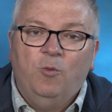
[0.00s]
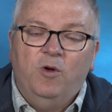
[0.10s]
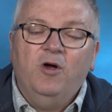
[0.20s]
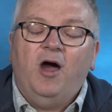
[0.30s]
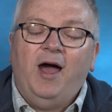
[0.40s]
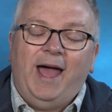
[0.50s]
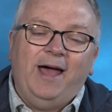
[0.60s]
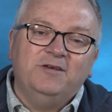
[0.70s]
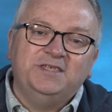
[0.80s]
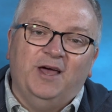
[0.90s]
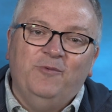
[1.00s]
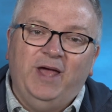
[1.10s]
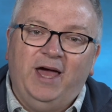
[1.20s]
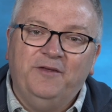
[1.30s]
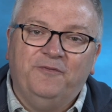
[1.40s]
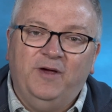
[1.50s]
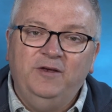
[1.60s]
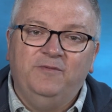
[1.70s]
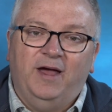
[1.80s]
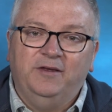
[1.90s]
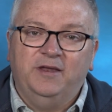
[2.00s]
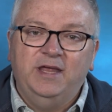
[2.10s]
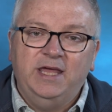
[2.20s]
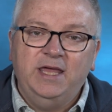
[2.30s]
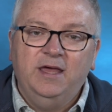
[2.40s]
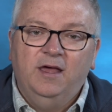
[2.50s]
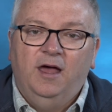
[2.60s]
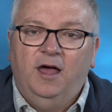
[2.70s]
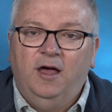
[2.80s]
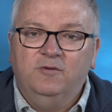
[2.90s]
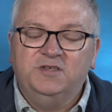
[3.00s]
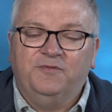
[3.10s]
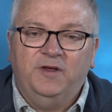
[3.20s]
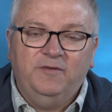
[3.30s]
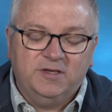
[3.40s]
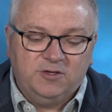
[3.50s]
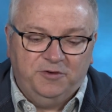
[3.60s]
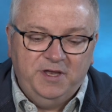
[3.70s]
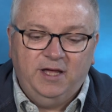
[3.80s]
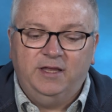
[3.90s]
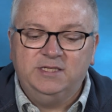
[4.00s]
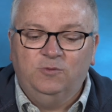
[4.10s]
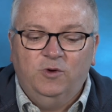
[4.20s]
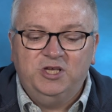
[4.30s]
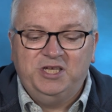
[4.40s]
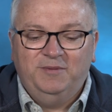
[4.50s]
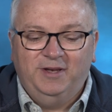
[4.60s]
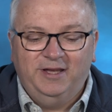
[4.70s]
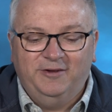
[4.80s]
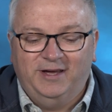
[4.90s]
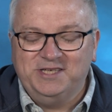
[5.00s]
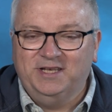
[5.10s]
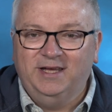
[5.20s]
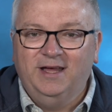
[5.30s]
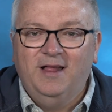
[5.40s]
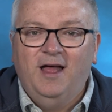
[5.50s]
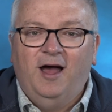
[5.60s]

We were at our house and we had a friend round, and he uh, was a friend of ours called Neil. He's a worship leader, actually.